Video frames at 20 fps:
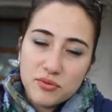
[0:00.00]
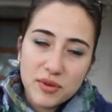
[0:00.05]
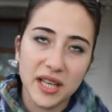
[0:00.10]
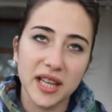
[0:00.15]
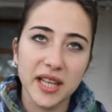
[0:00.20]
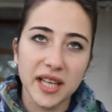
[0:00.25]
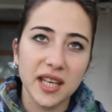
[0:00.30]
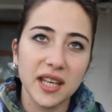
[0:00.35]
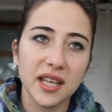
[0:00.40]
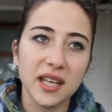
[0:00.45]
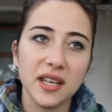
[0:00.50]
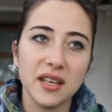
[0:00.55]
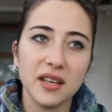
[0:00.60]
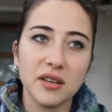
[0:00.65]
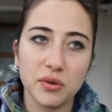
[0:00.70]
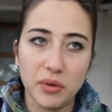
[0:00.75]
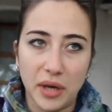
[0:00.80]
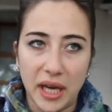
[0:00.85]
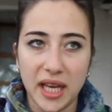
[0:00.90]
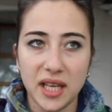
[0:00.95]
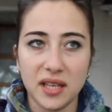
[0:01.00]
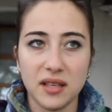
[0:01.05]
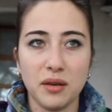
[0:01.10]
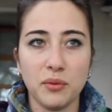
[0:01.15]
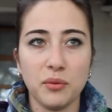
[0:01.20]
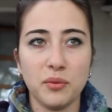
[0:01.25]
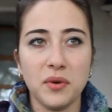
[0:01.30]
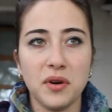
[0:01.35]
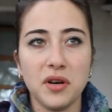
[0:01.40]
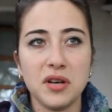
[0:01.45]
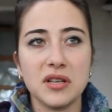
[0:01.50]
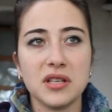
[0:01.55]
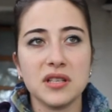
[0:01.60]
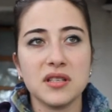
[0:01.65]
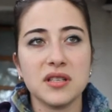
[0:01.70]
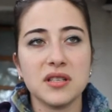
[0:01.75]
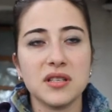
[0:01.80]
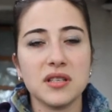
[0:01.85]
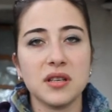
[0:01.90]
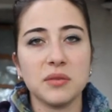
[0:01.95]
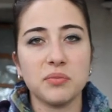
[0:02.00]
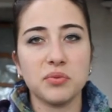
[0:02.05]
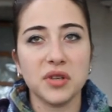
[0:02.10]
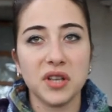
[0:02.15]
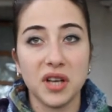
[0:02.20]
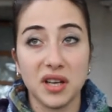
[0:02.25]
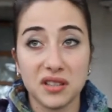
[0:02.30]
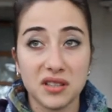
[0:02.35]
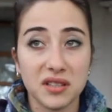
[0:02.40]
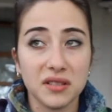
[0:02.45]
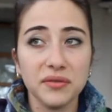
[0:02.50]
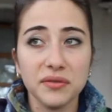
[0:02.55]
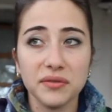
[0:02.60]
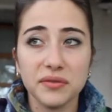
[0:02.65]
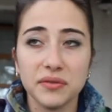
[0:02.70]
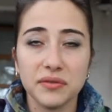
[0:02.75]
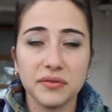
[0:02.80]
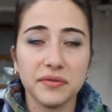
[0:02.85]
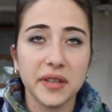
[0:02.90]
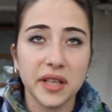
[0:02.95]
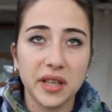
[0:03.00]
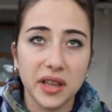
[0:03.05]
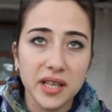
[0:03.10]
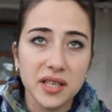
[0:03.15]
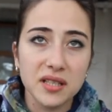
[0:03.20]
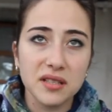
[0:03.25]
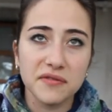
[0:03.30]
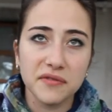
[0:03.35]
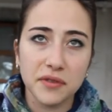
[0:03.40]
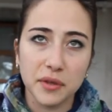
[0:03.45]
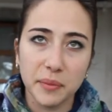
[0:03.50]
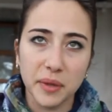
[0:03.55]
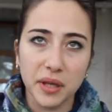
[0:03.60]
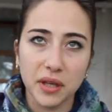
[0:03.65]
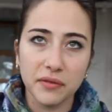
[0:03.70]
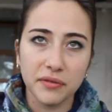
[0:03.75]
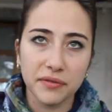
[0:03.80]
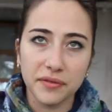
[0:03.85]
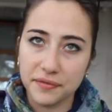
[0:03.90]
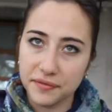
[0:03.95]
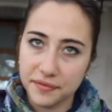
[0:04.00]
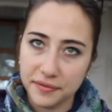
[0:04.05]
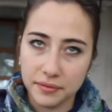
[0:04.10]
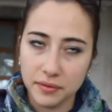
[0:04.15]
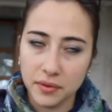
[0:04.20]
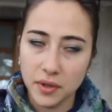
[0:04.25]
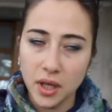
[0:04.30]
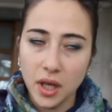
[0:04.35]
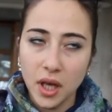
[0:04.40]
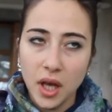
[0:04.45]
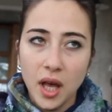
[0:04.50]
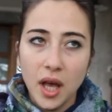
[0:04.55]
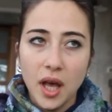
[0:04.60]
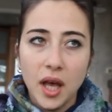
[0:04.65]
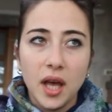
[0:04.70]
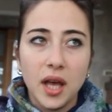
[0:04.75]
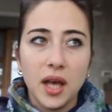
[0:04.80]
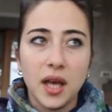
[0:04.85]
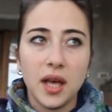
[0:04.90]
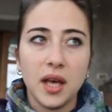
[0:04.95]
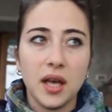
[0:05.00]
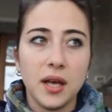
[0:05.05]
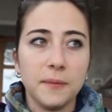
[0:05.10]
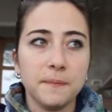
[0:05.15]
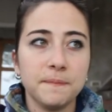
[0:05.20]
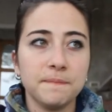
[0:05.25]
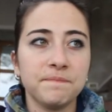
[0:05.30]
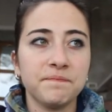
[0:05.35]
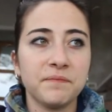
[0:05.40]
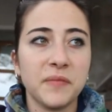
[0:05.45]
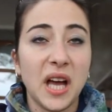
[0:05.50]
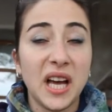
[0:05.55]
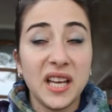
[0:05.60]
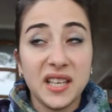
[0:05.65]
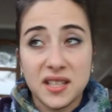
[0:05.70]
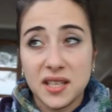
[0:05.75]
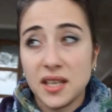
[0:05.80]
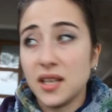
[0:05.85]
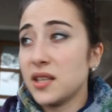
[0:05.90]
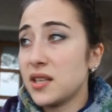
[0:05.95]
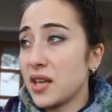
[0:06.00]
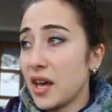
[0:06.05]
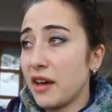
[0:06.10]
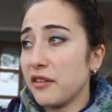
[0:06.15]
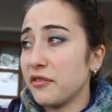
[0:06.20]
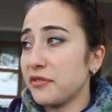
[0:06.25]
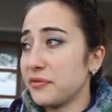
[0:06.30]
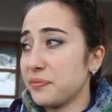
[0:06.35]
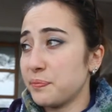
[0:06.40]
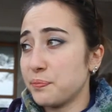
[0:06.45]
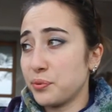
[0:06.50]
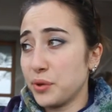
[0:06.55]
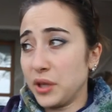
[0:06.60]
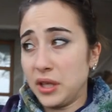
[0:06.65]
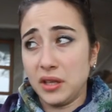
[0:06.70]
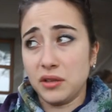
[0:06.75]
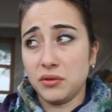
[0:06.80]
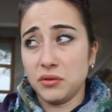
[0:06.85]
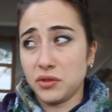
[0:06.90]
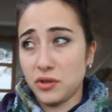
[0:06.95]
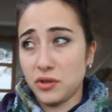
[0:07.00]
really great. It was productive, at least for me. I did have pretty good